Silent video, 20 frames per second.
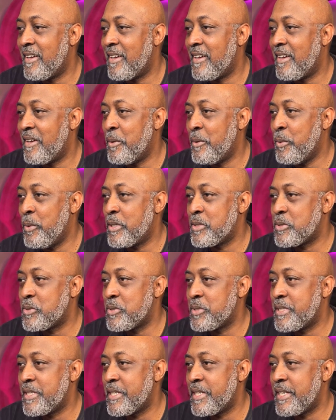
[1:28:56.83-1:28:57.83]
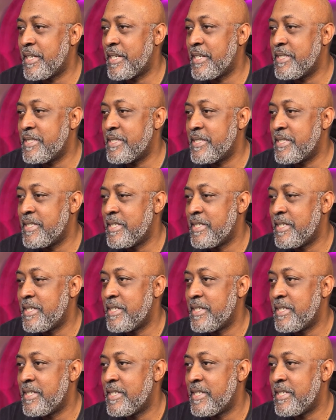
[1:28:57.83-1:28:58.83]
Who else was here?
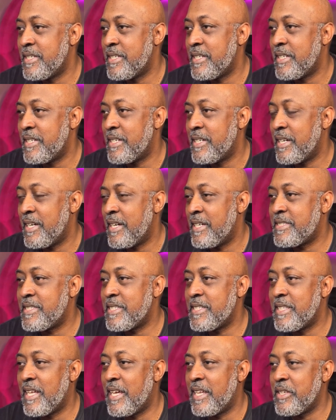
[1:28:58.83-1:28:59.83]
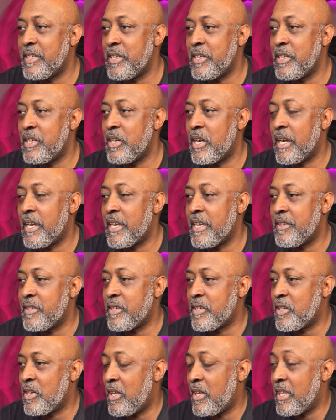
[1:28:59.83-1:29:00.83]
I see a lot of you here. I give the
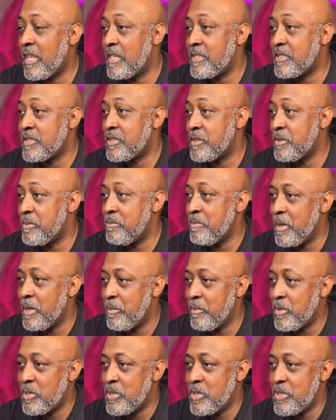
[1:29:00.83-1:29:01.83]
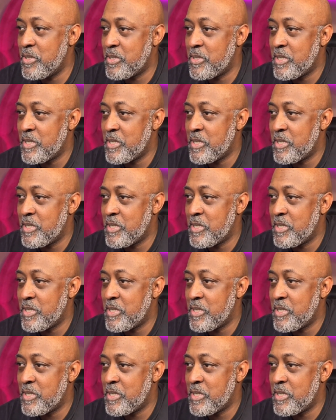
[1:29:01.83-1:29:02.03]
call outs to the members.